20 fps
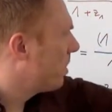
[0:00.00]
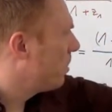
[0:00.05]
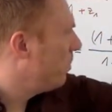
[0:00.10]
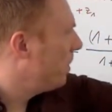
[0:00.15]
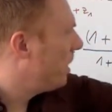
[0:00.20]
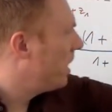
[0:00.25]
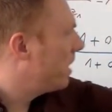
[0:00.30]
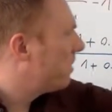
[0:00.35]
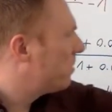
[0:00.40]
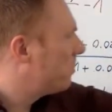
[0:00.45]

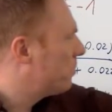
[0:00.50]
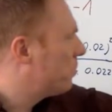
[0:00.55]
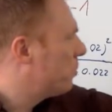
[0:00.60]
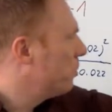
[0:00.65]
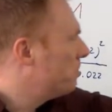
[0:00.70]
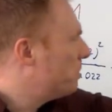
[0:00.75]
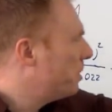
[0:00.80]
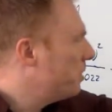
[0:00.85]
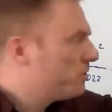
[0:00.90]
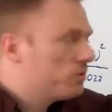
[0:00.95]

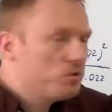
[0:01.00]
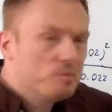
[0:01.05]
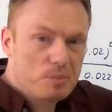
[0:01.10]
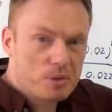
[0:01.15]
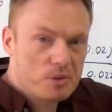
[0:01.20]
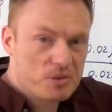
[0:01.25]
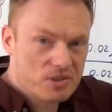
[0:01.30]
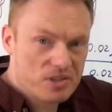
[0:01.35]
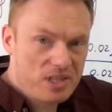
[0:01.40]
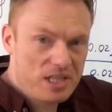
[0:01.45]

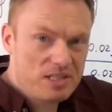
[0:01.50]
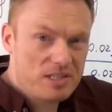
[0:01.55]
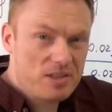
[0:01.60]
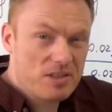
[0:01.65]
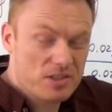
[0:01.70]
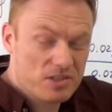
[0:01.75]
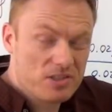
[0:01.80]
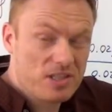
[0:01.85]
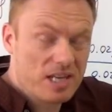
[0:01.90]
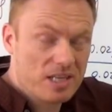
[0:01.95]
2.2% in
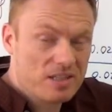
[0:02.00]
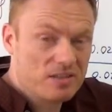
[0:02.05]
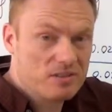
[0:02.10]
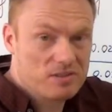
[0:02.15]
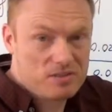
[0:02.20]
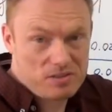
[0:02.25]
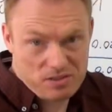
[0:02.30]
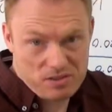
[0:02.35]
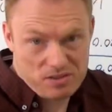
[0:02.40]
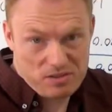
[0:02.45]
the
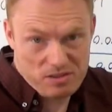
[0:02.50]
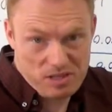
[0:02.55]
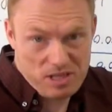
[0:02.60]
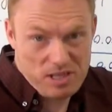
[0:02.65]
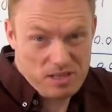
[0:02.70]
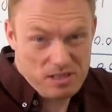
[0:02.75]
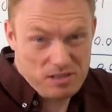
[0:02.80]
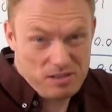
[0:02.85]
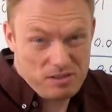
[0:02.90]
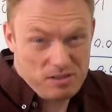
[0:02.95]
second,
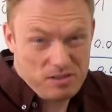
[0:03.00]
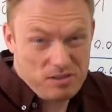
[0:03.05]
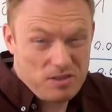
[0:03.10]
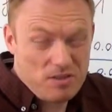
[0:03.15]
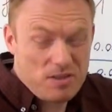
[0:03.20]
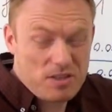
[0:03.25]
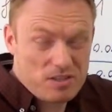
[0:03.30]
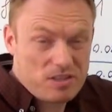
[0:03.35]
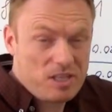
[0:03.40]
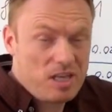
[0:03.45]

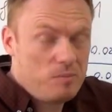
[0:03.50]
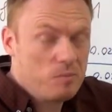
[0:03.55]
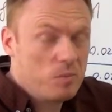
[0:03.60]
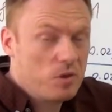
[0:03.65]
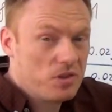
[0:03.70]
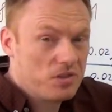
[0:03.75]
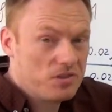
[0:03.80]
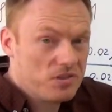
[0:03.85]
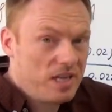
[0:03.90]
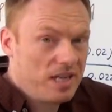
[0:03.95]
and the same
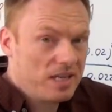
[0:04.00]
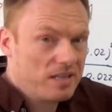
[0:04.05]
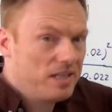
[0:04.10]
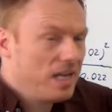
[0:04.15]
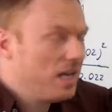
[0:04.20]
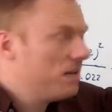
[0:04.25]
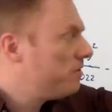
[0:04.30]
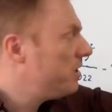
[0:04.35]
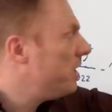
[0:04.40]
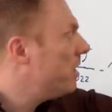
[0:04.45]
with the second
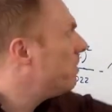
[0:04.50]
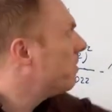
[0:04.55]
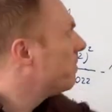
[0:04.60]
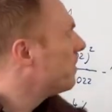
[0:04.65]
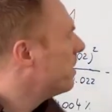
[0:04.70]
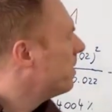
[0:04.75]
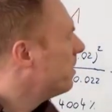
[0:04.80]
half year.